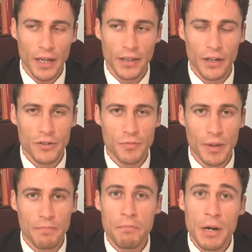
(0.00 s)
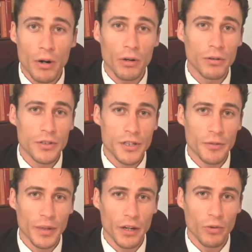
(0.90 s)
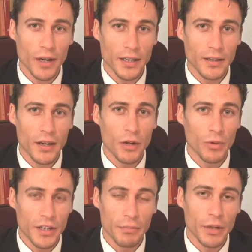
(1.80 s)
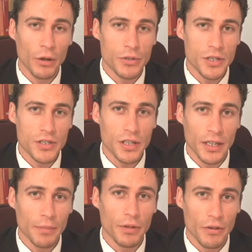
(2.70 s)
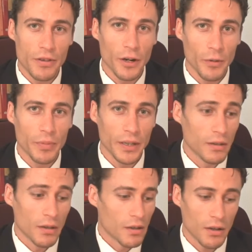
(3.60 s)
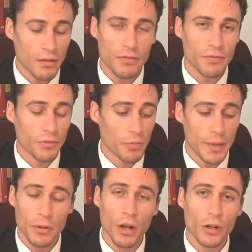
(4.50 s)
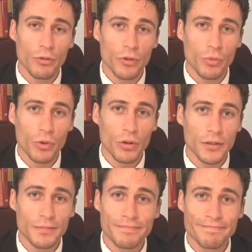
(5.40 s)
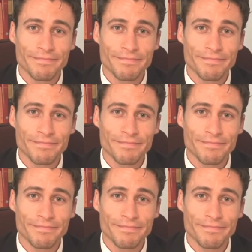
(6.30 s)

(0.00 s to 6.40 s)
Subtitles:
And there's been miracles that have been created with hypnosis and hypnotherapy for people all over the world.